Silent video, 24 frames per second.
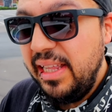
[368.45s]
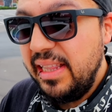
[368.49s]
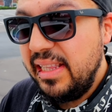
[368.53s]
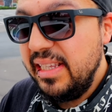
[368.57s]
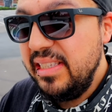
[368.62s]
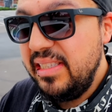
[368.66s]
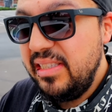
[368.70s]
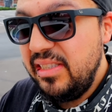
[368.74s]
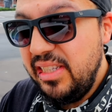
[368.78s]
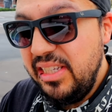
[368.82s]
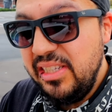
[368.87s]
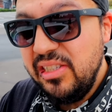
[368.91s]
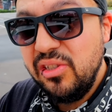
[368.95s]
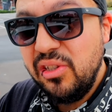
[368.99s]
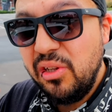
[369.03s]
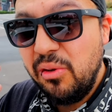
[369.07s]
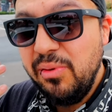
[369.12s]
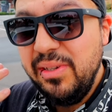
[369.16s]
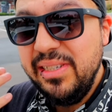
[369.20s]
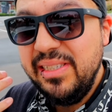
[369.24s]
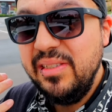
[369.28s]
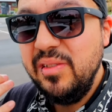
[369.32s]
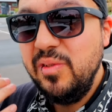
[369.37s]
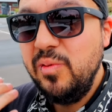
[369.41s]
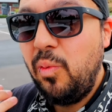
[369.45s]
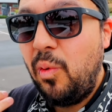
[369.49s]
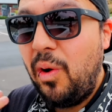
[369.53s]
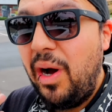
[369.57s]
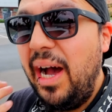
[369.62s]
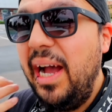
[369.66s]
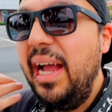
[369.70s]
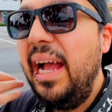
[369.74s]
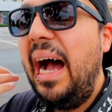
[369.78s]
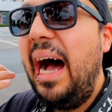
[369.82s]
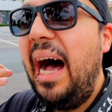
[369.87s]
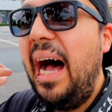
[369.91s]
This, these are the reasons
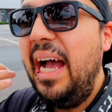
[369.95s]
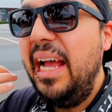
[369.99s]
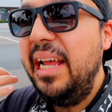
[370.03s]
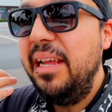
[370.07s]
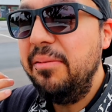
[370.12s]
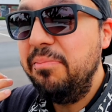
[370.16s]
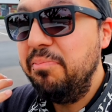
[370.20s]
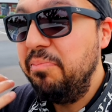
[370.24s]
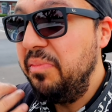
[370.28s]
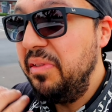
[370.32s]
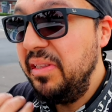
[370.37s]
why I